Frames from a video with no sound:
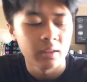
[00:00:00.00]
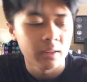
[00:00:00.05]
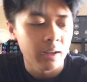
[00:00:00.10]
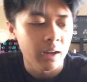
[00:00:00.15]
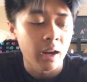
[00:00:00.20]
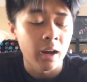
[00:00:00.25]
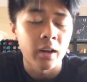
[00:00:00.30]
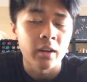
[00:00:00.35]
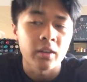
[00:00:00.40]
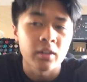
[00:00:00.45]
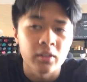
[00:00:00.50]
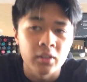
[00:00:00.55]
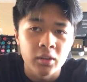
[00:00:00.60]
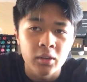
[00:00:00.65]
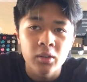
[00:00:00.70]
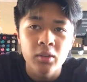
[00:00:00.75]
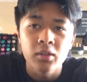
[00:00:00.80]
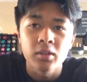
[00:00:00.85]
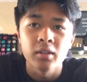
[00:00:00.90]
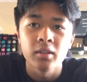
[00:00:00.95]
How you
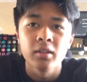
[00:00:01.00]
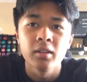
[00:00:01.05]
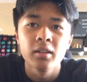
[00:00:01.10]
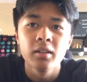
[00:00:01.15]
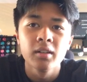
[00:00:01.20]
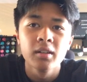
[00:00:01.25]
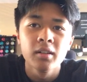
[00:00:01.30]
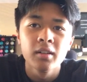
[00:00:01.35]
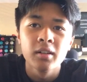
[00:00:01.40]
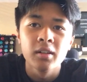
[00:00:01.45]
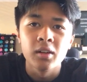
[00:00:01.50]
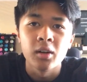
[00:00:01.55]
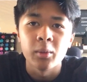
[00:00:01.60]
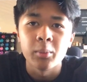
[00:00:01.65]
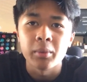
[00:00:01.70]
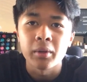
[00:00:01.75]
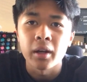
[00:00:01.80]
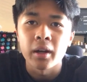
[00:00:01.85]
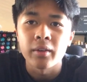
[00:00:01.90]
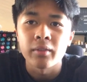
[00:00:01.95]
doing?
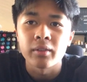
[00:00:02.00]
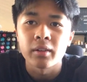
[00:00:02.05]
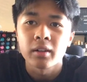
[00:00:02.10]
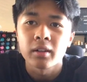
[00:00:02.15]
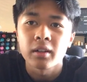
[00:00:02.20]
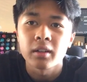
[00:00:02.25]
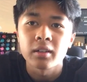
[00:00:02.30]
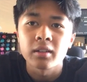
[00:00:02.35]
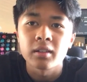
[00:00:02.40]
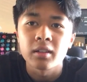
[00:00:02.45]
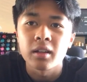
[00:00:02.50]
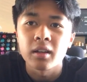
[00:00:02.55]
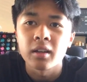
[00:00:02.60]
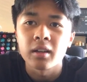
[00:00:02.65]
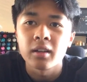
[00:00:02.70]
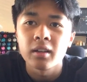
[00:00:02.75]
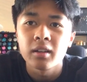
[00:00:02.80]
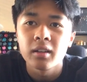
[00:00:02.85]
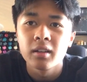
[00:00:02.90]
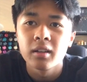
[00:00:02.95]
Hope you're having a nice
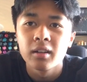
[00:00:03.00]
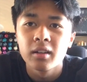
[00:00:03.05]
day.